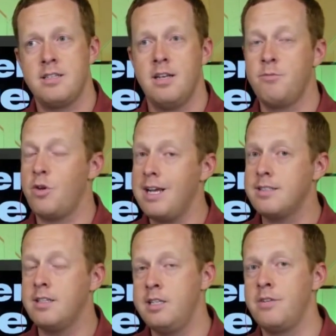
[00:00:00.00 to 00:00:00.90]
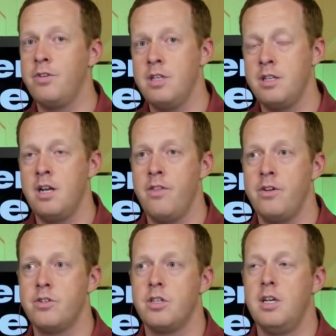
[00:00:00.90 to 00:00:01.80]
and some drastically differently than
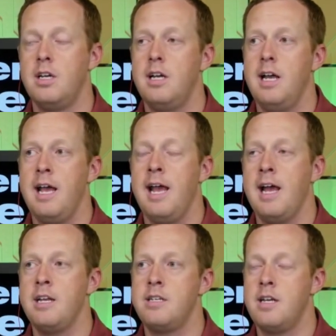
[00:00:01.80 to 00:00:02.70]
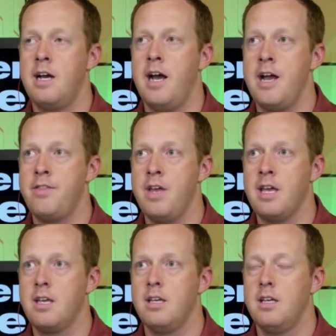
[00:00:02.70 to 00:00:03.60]
others. And uh, I
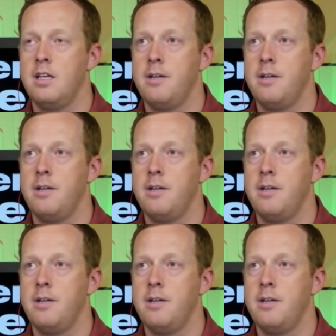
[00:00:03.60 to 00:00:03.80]
think